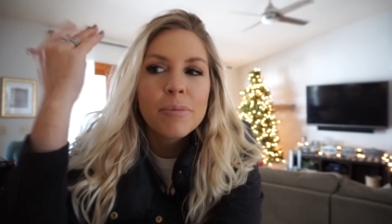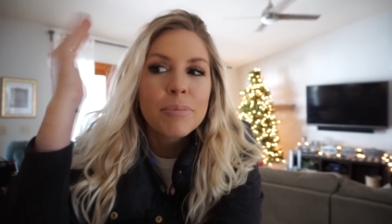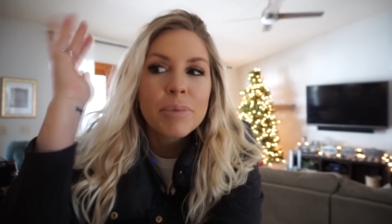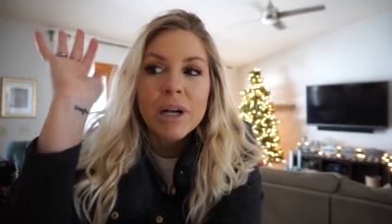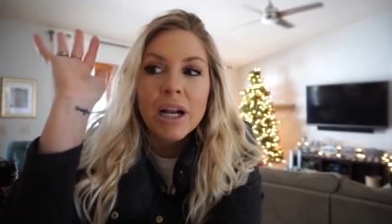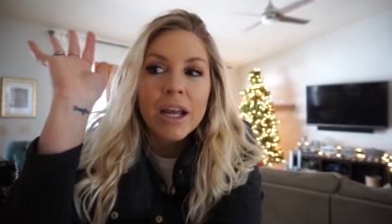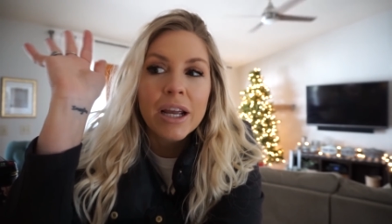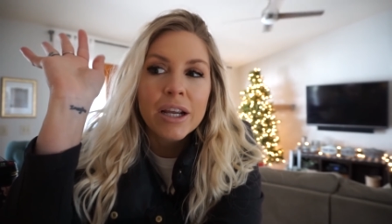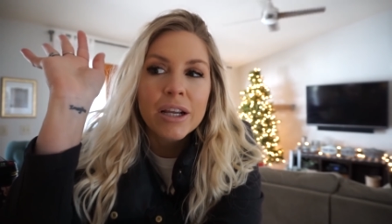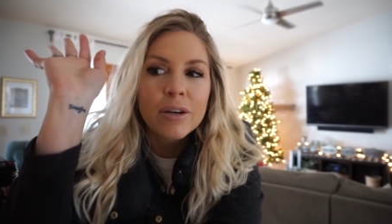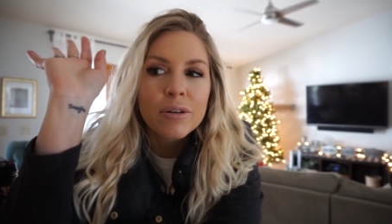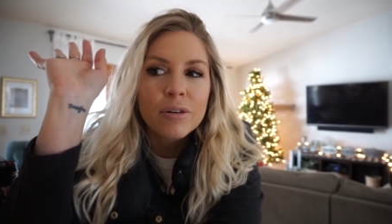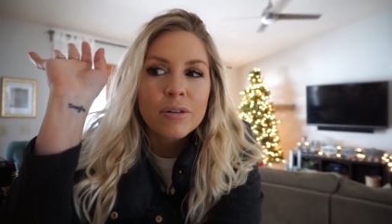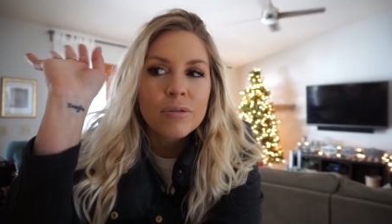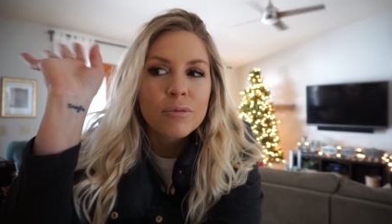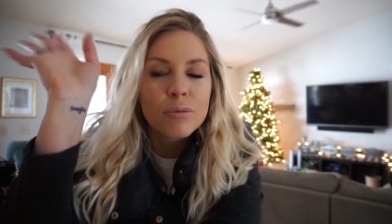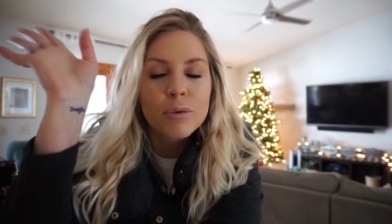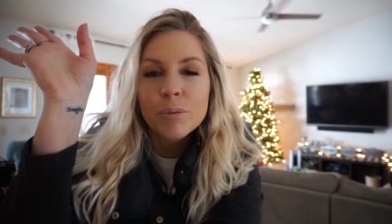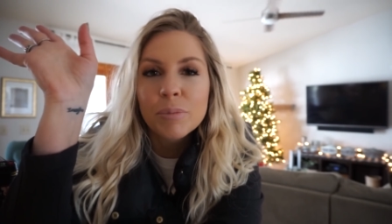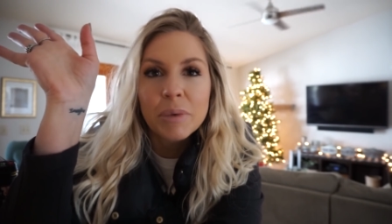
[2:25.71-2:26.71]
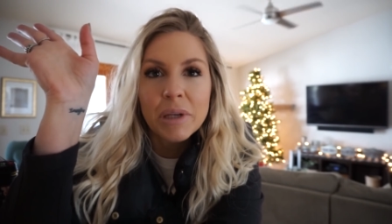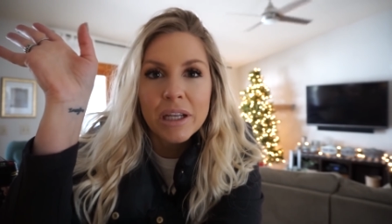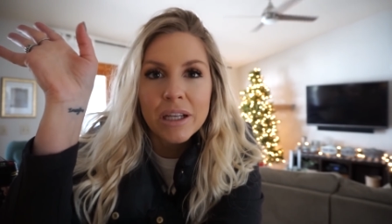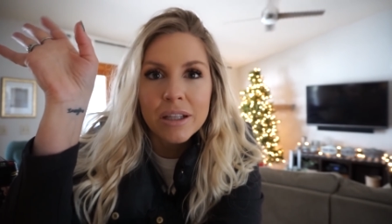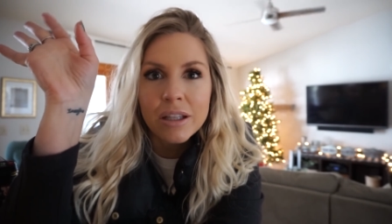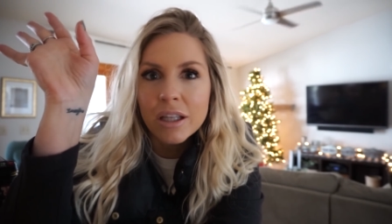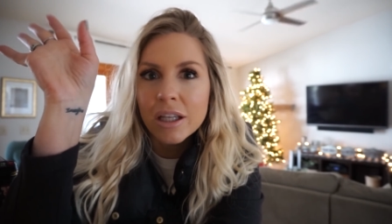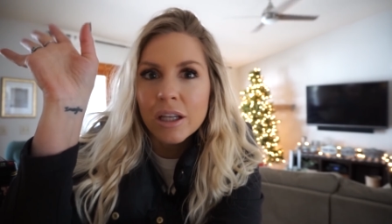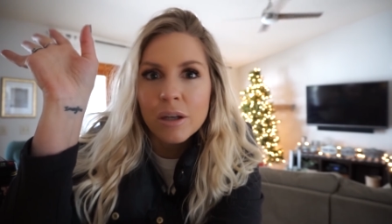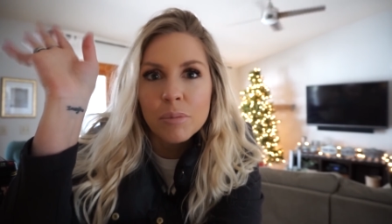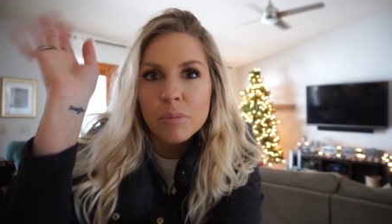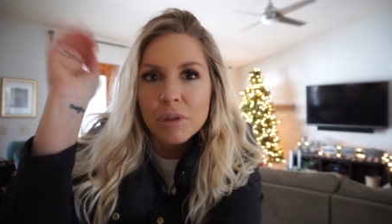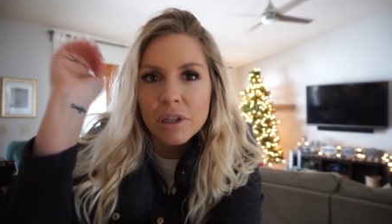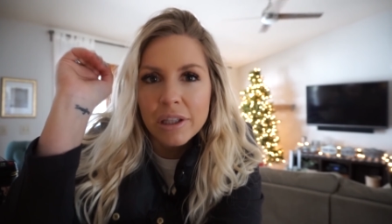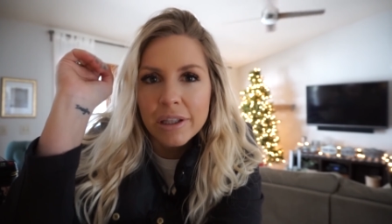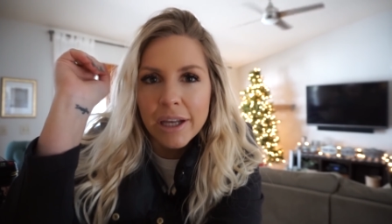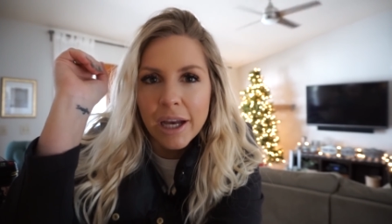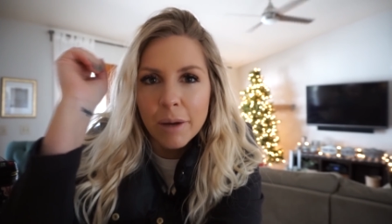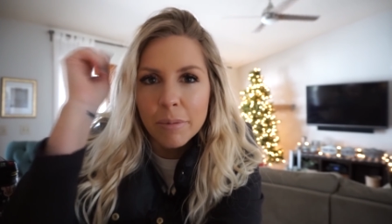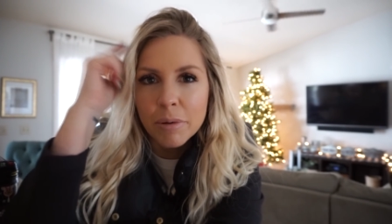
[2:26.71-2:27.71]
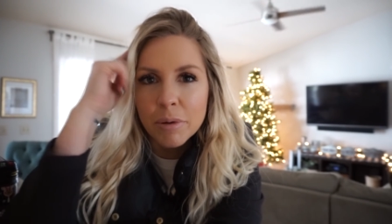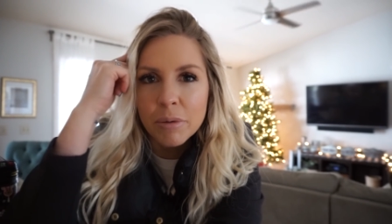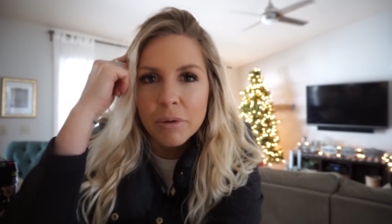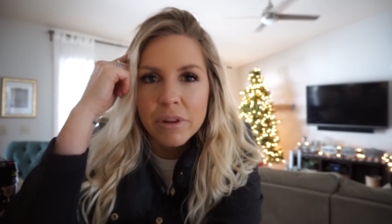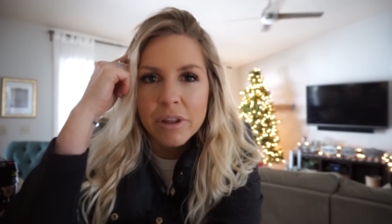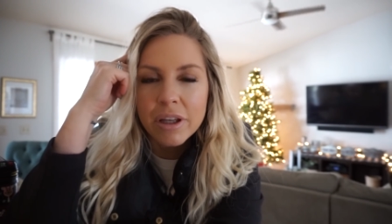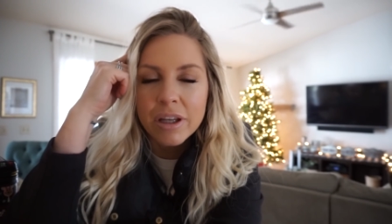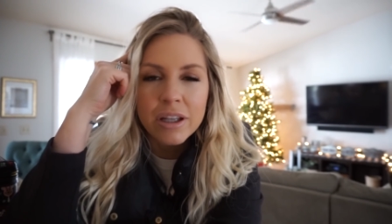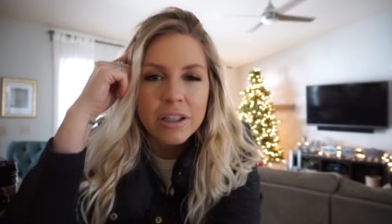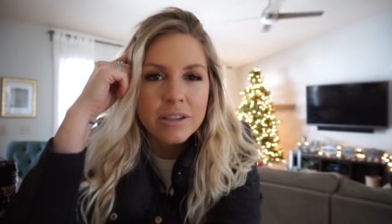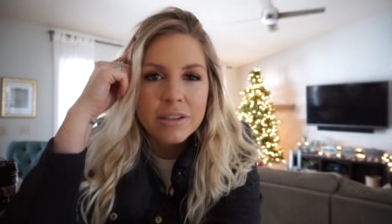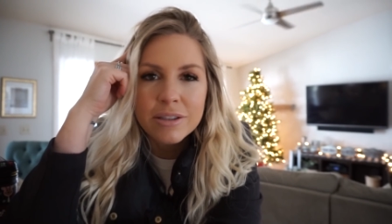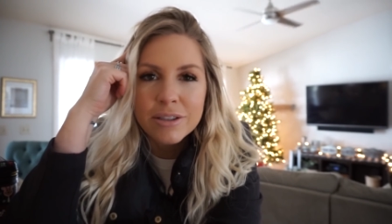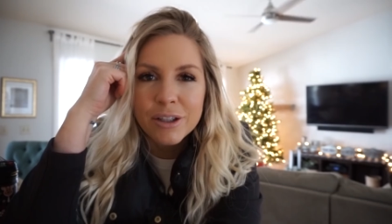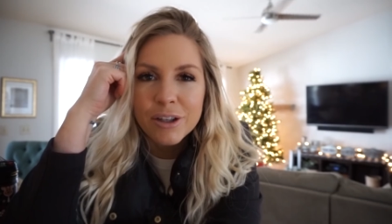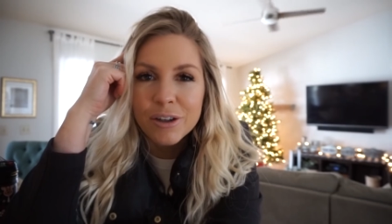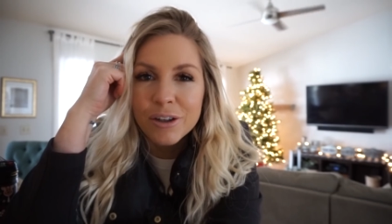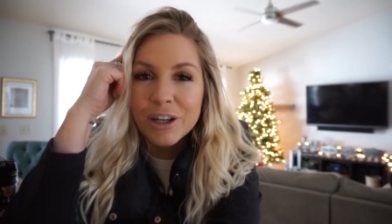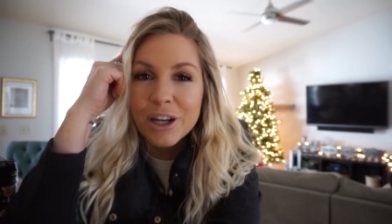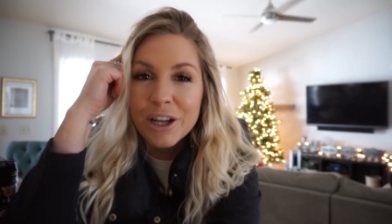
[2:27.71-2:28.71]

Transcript: But I would be like completely happy with it still